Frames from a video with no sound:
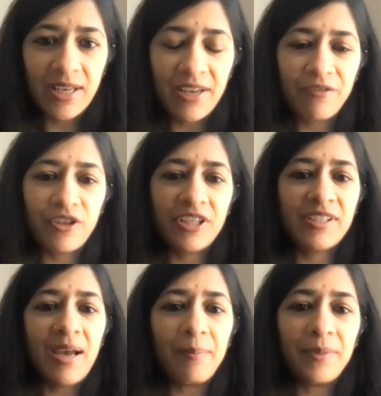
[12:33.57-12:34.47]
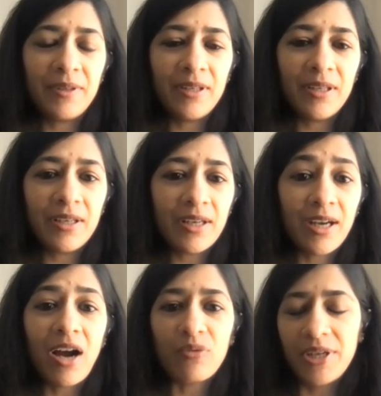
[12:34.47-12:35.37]
Like, for example,
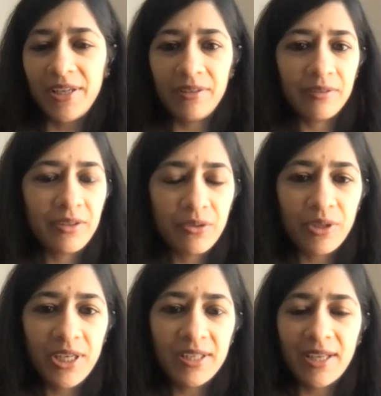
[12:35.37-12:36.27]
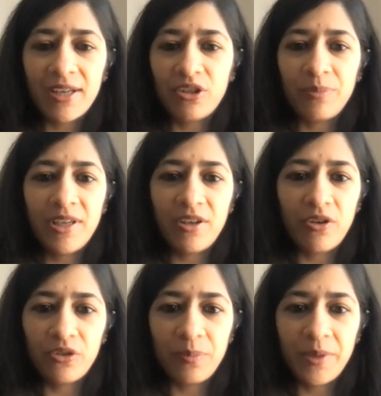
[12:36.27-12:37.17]
accounting. You need that to be an
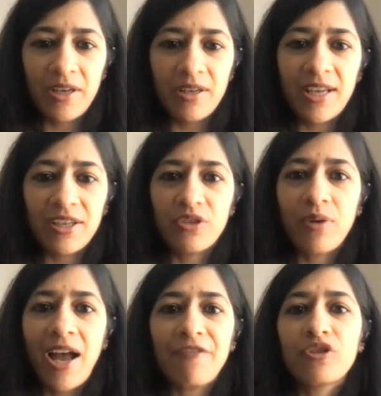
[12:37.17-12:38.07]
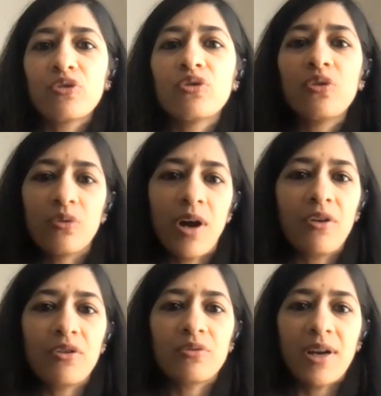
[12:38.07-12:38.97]
entrepreneur. Like, you have to know
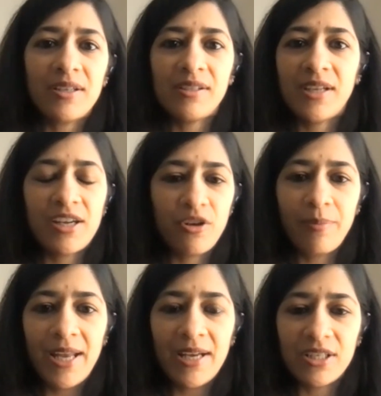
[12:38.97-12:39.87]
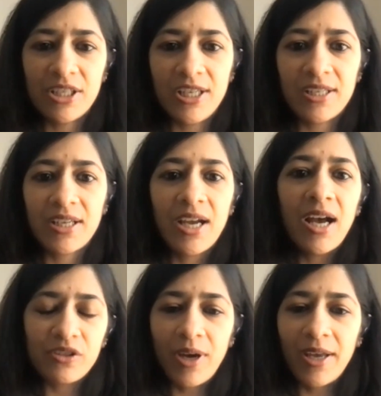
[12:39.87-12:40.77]
how to understand your balance sheet.
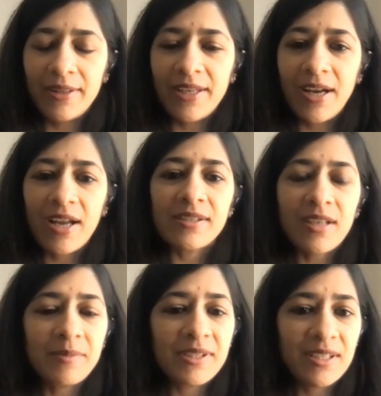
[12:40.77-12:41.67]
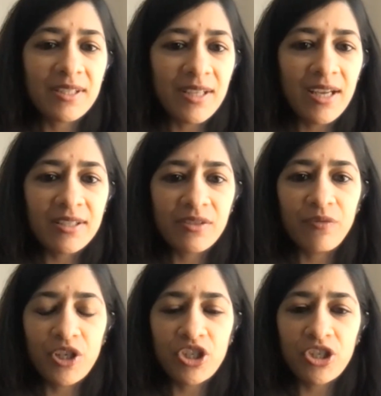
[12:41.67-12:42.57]
So there are some skill sets
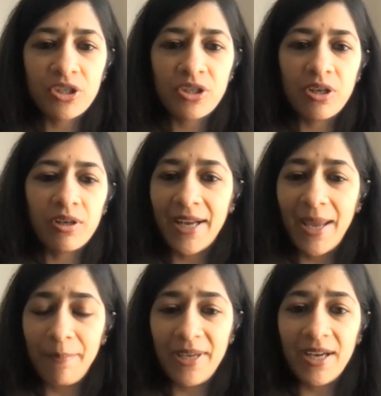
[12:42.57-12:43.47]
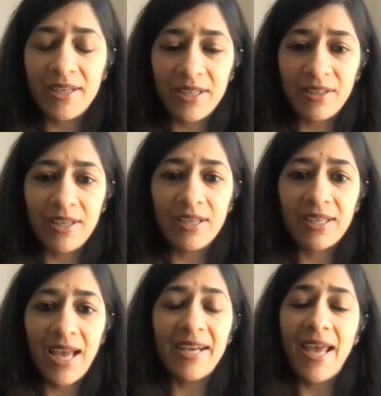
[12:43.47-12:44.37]
which an MBA degree
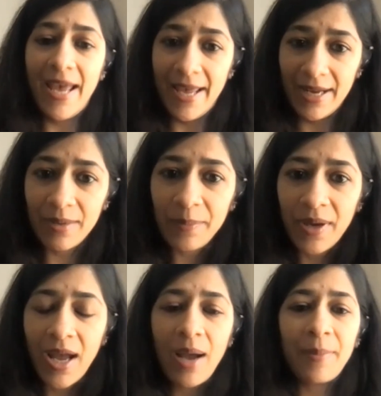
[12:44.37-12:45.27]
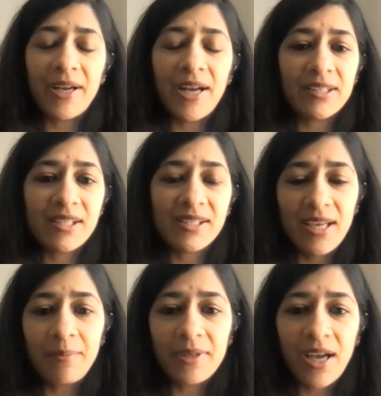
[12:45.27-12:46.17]
can help. But at the
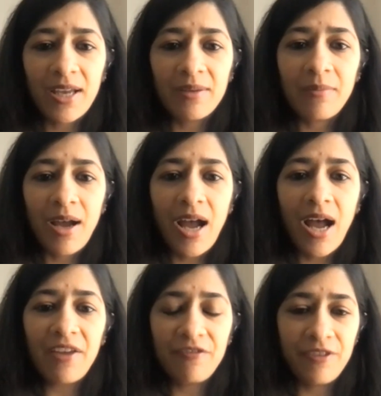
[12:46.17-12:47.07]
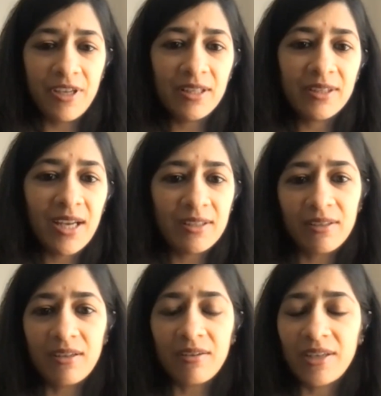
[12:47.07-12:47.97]
same time, I feel that
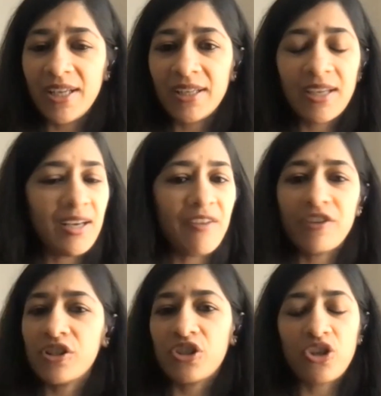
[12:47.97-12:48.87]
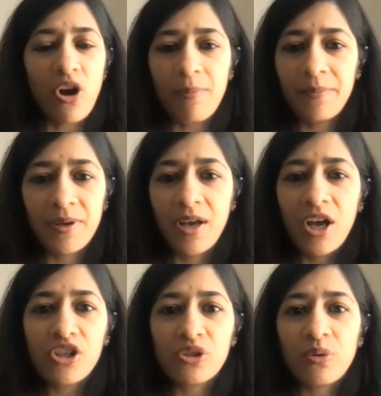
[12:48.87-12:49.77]
the learning can never stop.
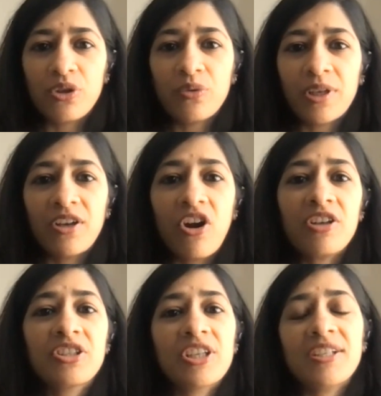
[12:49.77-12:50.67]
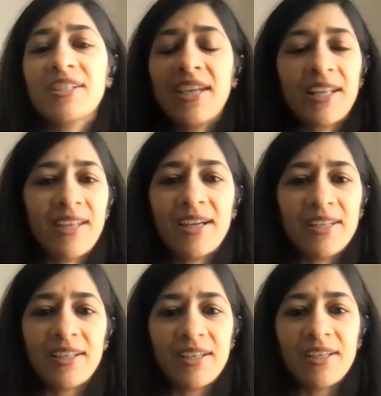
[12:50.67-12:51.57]
So you cannot just get that
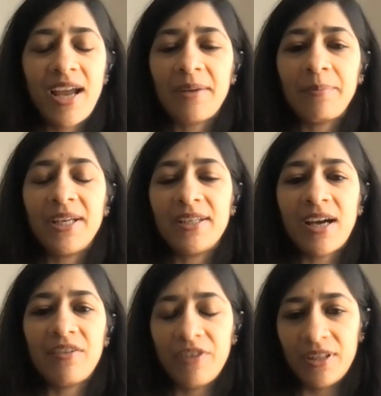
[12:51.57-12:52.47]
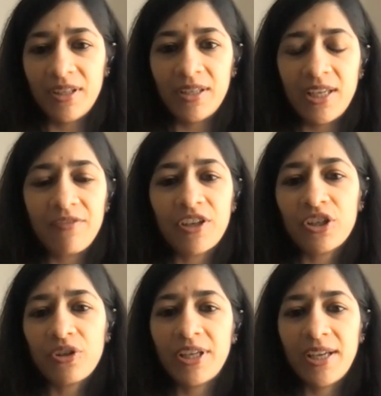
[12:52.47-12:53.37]
degree and be done with it.
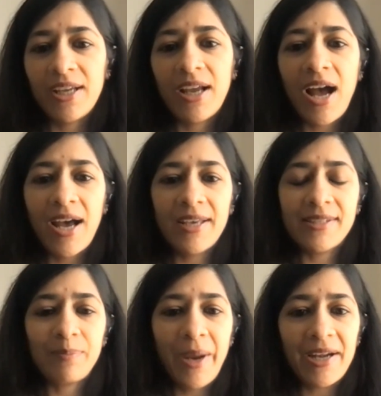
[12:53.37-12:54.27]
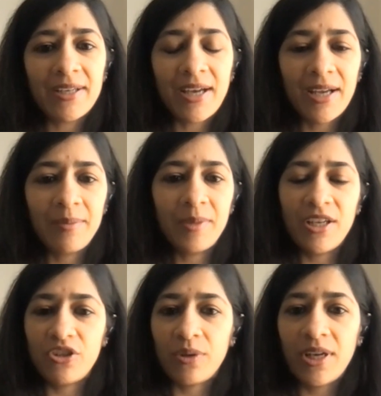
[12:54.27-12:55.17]
Even today, I spend time in
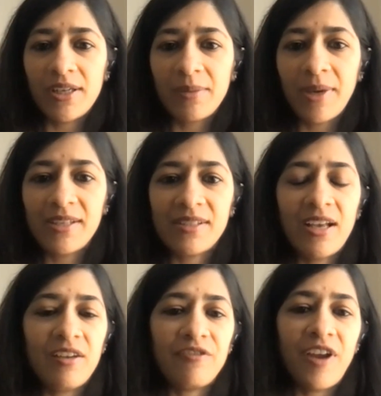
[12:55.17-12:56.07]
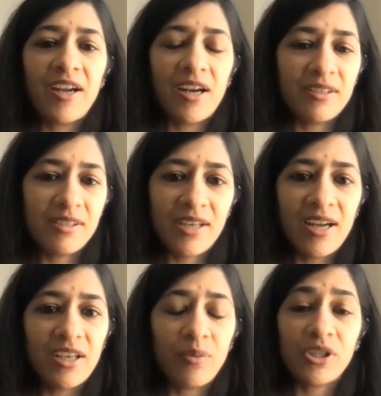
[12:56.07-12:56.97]
educating myself and
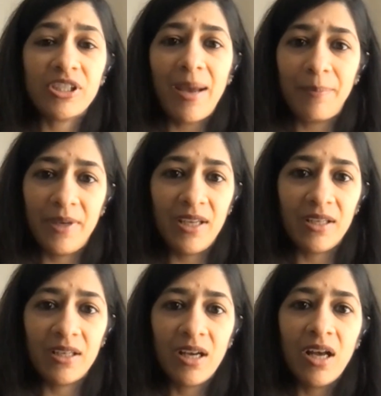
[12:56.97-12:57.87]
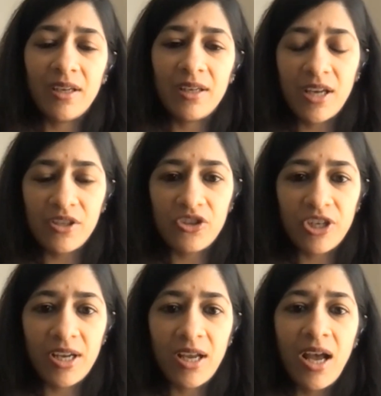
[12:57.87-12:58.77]
understanding what's happening in the industry.